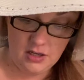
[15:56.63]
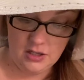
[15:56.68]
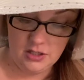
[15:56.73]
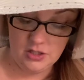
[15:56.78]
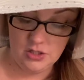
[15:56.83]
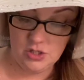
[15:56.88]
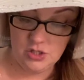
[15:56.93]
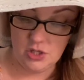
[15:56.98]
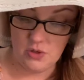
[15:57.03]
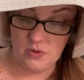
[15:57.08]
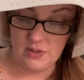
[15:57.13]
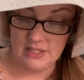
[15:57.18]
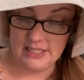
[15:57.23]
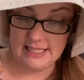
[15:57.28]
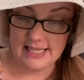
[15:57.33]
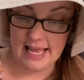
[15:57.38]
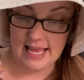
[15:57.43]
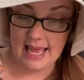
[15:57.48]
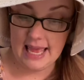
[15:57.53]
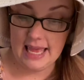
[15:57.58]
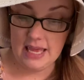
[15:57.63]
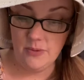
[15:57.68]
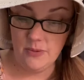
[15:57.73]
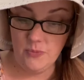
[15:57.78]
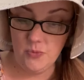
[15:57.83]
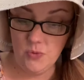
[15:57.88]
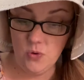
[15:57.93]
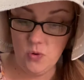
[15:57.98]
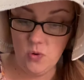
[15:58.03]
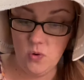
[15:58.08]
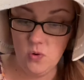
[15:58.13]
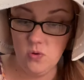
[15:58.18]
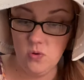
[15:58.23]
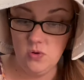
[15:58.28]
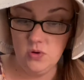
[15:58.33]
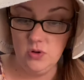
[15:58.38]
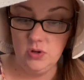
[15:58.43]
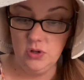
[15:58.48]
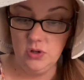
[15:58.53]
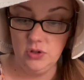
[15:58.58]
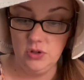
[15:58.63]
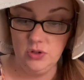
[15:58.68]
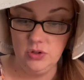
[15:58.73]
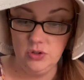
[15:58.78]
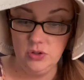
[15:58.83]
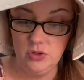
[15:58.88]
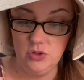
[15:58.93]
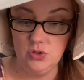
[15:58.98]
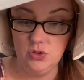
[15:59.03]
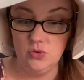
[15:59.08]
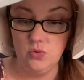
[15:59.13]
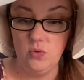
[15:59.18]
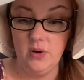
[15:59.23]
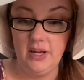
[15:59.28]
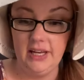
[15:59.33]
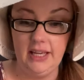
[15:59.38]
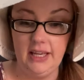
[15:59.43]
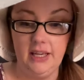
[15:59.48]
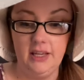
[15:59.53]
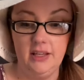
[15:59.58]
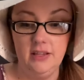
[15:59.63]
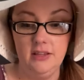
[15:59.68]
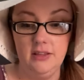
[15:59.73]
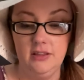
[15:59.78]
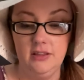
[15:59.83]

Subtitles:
So, it's April 20th,